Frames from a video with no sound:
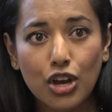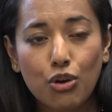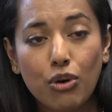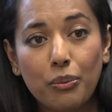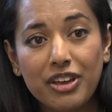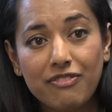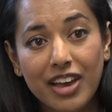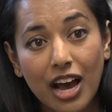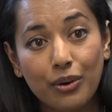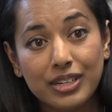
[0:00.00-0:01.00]
What we
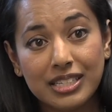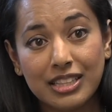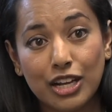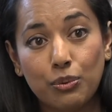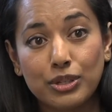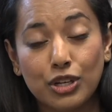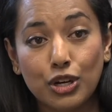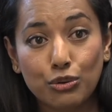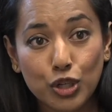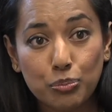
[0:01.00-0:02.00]
found is that there was a
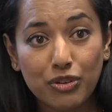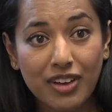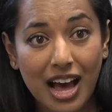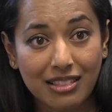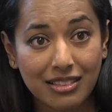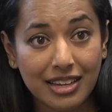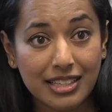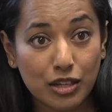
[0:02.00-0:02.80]
group of athletes,